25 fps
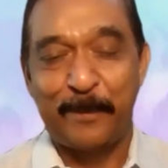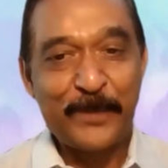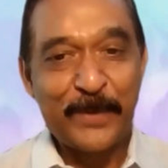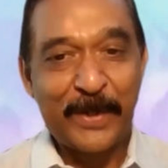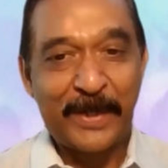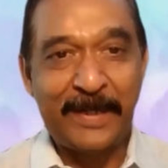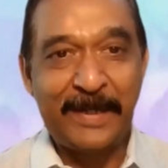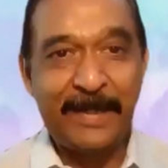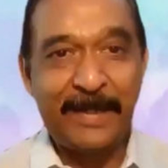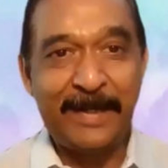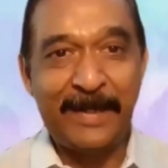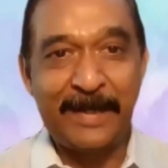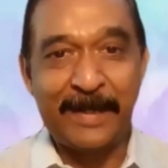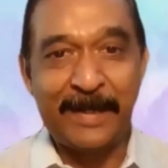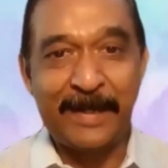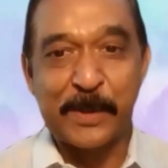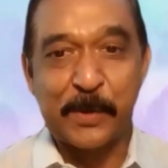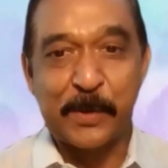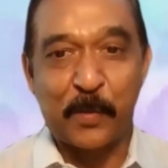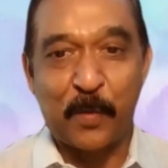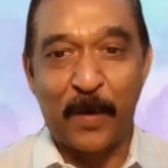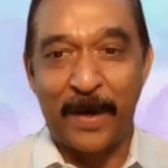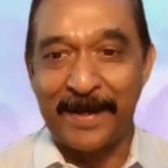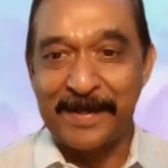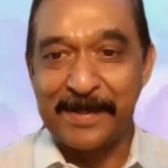he is
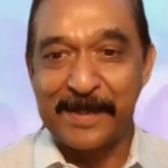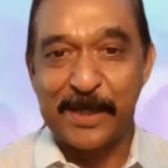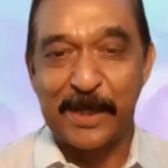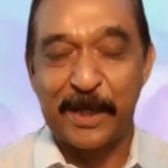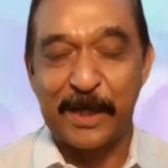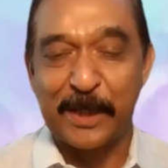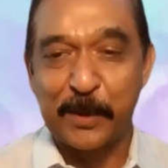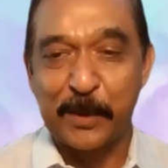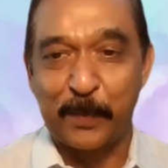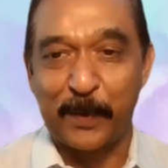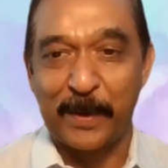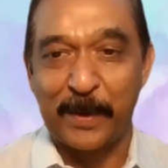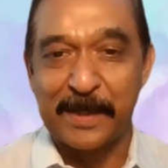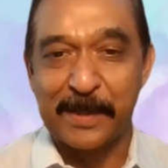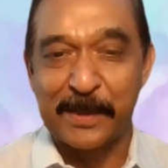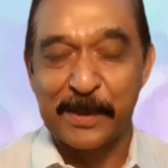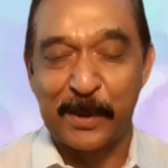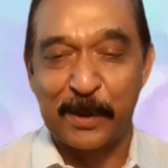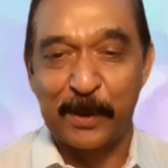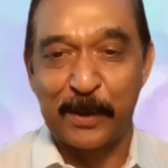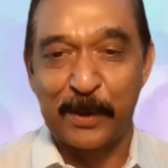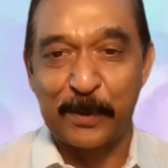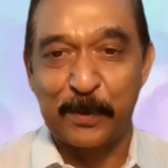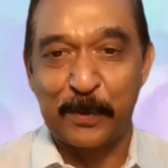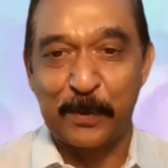one such
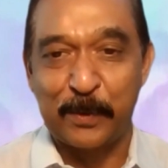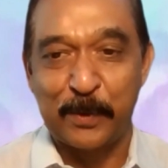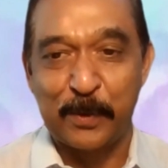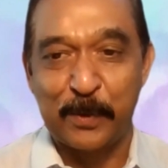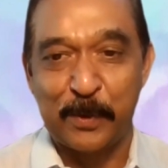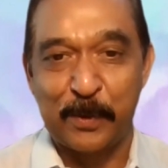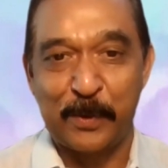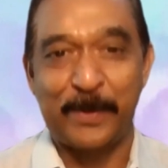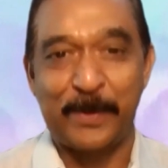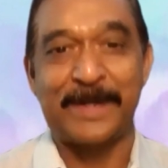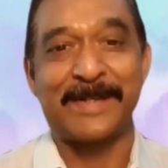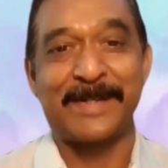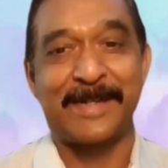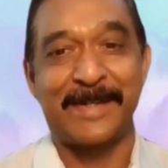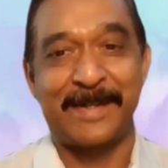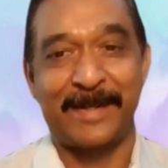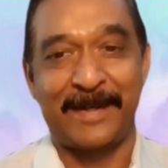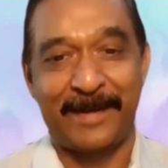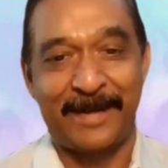person who is